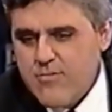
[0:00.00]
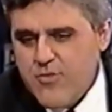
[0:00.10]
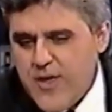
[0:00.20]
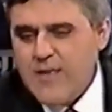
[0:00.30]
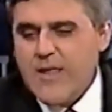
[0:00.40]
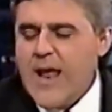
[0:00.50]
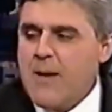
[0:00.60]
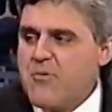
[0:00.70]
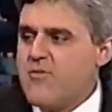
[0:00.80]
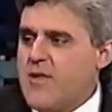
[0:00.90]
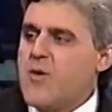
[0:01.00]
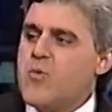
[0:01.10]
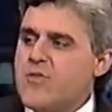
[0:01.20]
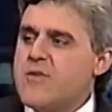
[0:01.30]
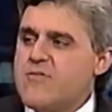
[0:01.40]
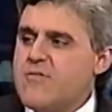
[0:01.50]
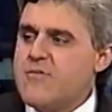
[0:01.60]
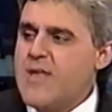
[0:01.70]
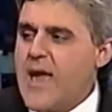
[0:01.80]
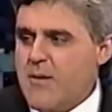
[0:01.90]
thing that happens, like with this
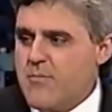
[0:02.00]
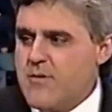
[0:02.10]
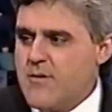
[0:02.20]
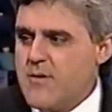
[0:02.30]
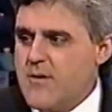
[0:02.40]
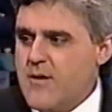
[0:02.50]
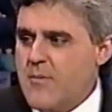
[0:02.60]
tape? I